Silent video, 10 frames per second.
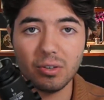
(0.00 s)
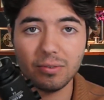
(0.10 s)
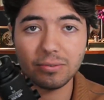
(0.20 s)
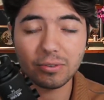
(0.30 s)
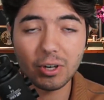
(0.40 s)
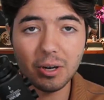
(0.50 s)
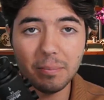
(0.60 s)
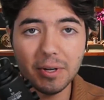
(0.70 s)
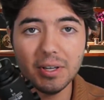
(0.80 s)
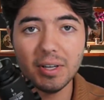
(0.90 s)

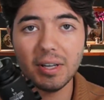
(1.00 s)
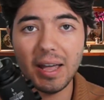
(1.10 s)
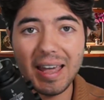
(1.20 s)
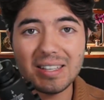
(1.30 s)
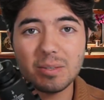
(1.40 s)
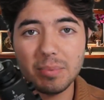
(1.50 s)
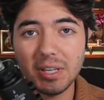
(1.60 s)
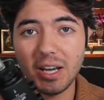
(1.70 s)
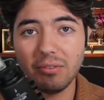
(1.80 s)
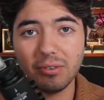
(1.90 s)
from
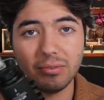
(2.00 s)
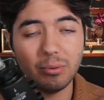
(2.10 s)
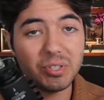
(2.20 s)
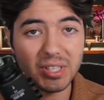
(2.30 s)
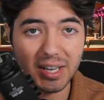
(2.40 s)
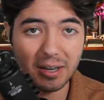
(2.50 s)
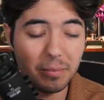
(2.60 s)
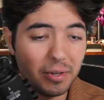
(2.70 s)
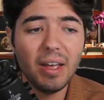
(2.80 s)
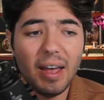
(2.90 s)
SBF, from
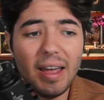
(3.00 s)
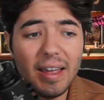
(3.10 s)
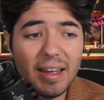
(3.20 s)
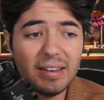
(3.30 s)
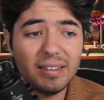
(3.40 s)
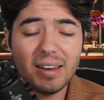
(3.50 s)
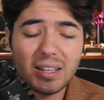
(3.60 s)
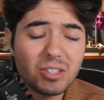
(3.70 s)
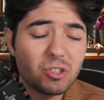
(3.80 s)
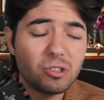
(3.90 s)
Sam, and did
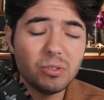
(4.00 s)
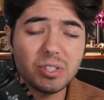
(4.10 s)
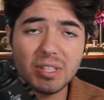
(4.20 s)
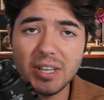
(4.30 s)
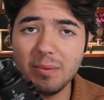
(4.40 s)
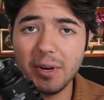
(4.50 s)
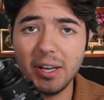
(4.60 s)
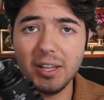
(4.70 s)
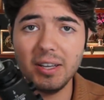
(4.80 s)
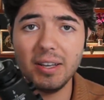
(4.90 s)
not disclose this to
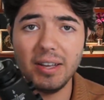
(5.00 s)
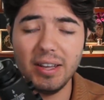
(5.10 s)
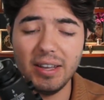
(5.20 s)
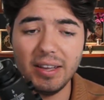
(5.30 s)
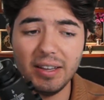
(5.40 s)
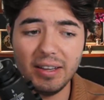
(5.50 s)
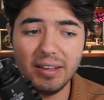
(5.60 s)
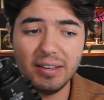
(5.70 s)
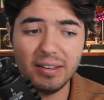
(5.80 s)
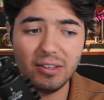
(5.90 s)
anybody.
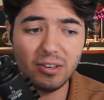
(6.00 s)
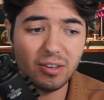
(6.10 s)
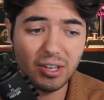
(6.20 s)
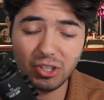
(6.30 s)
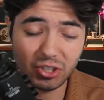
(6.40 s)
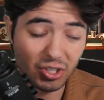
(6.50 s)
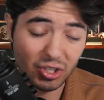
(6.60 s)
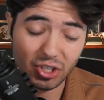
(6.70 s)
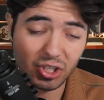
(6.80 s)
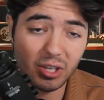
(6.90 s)
And it
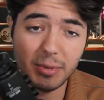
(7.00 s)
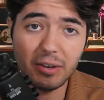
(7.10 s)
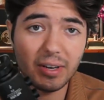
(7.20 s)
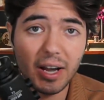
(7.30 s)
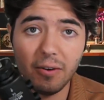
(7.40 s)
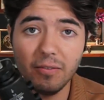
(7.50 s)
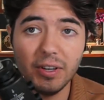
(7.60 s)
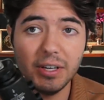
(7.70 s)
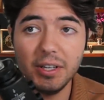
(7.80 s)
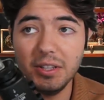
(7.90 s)
just came out now
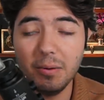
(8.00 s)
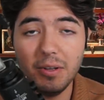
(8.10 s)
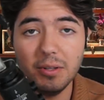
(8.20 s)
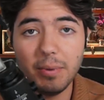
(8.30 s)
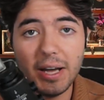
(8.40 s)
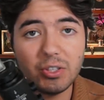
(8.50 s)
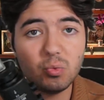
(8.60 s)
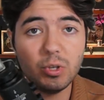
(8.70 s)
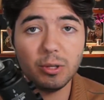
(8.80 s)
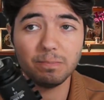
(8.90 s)
in the
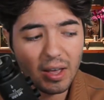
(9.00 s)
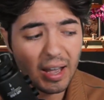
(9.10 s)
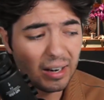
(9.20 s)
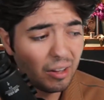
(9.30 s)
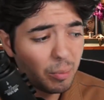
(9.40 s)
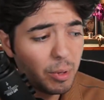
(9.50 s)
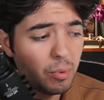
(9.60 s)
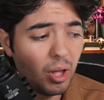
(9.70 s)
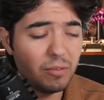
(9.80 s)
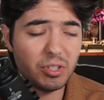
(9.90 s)
past week. And a lot of
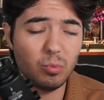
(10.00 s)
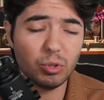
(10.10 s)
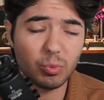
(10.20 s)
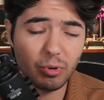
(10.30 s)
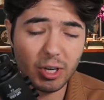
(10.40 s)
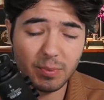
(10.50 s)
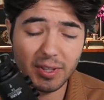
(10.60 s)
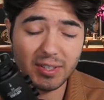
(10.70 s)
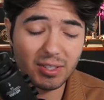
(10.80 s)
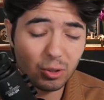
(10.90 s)
people obviously were surprised by
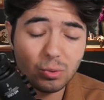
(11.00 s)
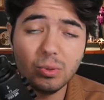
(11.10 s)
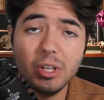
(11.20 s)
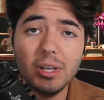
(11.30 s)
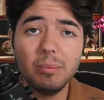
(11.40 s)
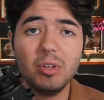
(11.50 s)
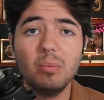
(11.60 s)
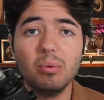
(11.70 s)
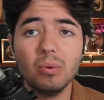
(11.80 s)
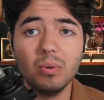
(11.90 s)
this, including
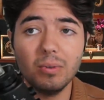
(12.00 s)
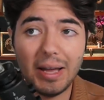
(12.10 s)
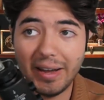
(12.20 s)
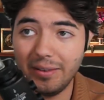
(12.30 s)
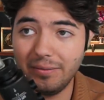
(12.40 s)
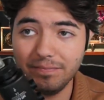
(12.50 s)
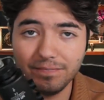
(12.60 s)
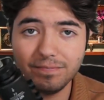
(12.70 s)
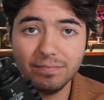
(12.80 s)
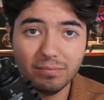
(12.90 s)
people at
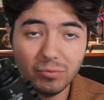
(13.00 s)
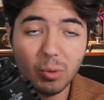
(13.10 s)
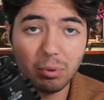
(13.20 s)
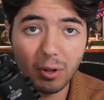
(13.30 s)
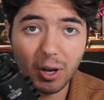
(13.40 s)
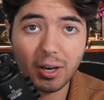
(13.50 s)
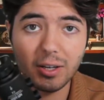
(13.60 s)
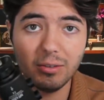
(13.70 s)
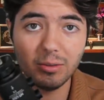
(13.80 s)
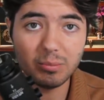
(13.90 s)
the Block
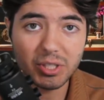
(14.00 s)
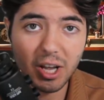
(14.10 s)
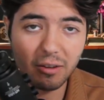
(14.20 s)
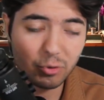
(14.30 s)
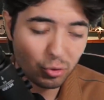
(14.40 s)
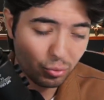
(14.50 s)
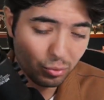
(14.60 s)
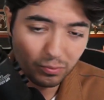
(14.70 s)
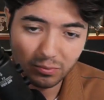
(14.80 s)
themselves who,